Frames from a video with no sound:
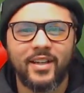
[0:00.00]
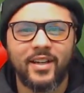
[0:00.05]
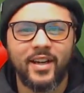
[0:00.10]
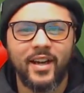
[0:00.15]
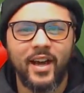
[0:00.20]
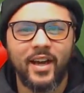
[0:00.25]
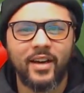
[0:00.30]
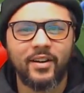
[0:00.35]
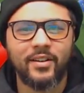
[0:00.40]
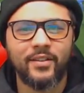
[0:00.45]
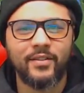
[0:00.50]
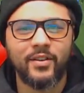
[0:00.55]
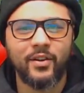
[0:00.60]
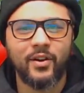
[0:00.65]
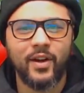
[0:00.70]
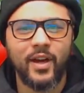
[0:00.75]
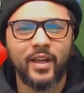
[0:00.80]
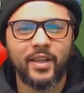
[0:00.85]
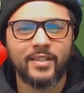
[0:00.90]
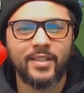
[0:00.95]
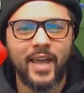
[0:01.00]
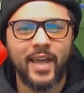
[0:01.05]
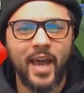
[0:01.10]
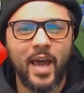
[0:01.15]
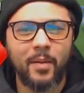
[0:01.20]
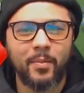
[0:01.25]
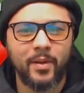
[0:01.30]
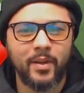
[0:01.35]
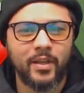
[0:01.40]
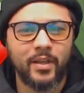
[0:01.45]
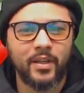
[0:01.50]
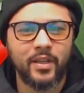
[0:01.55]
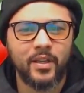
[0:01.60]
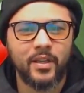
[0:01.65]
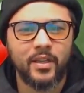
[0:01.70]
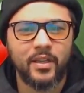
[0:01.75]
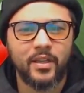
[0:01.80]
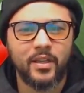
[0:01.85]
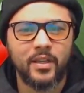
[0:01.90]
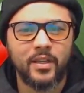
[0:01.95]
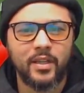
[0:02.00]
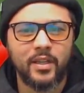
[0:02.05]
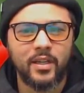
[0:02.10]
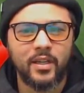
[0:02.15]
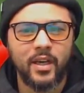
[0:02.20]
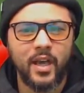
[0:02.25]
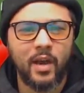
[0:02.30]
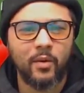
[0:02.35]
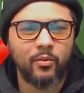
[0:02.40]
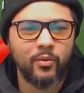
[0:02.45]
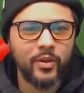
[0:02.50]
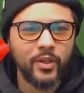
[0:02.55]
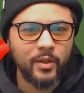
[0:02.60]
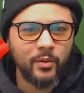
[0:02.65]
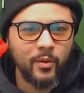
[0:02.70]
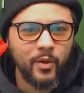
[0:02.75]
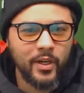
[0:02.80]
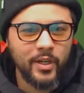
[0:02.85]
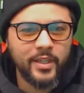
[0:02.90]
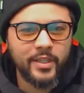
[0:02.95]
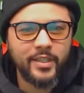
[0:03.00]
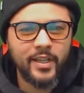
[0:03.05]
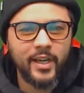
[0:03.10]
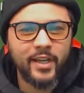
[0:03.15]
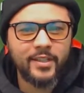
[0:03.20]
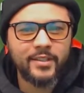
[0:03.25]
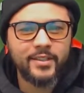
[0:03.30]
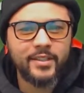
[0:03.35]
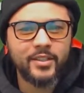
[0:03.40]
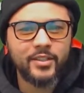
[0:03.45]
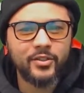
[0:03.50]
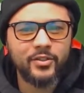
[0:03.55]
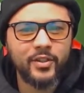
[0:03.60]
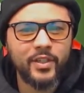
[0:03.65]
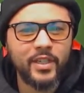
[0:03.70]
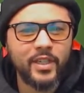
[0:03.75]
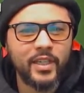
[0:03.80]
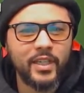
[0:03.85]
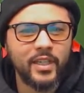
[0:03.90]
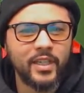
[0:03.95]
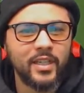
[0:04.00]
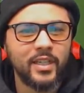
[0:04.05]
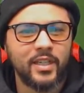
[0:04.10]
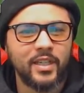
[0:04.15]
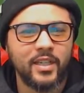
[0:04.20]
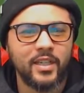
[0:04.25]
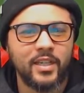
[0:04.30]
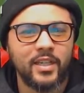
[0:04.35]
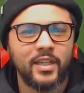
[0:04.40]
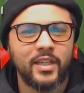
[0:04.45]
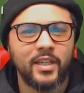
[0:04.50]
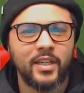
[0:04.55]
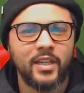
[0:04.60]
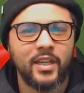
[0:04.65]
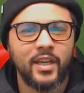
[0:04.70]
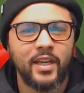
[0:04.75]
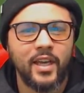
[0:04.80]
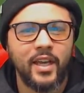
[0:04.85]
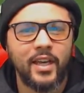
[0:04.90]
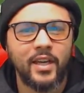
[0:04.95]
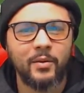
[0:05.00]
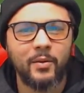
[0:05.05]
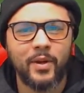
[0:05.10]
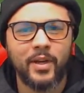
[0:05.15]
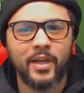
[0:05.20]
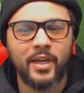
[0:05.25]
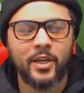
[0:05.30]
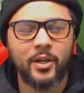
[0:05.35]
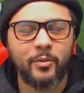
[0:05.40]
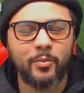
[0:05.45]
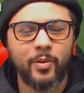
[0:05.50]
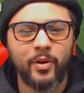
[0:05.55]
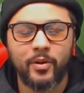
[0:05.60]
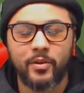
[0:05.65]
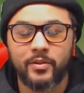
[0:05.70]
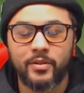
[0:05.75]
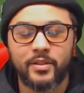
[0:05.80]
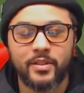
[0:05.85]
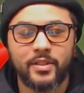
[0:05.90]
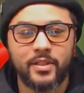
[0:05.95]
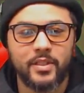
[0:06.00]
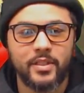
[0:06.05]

I don't even know how this happened really wanted is Alessandrini. He went near post.